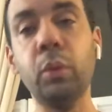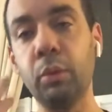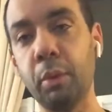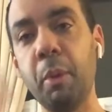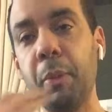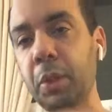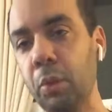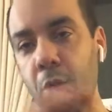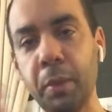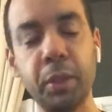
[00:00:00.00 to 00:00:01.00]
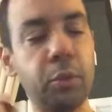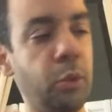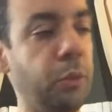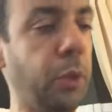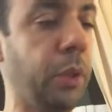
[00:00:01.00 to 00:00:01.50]
Remember to hum it, use
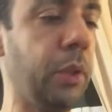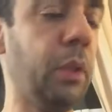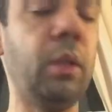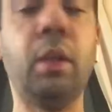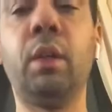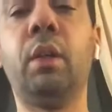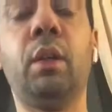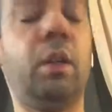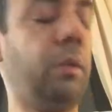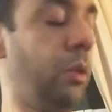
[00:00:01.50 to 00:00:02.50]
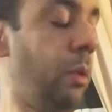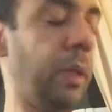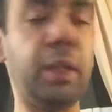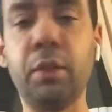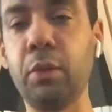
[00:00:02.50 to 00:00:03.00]
your voice. This is gonna be
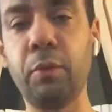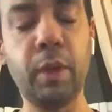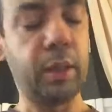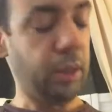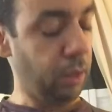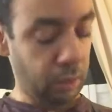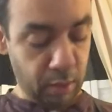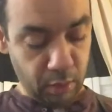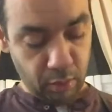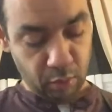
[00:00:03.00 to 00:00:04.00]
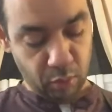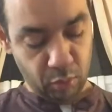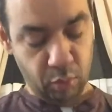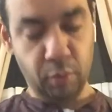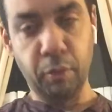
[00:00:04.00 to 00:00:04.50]
easier to find it.
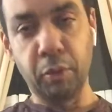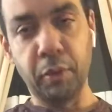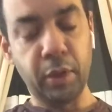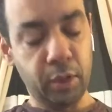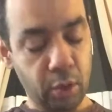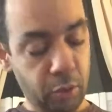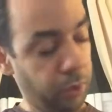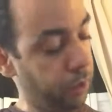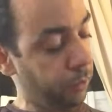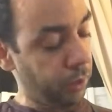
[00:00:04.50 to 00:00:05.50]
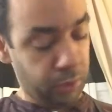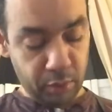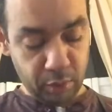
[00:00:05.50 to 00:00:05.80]
So very low at first.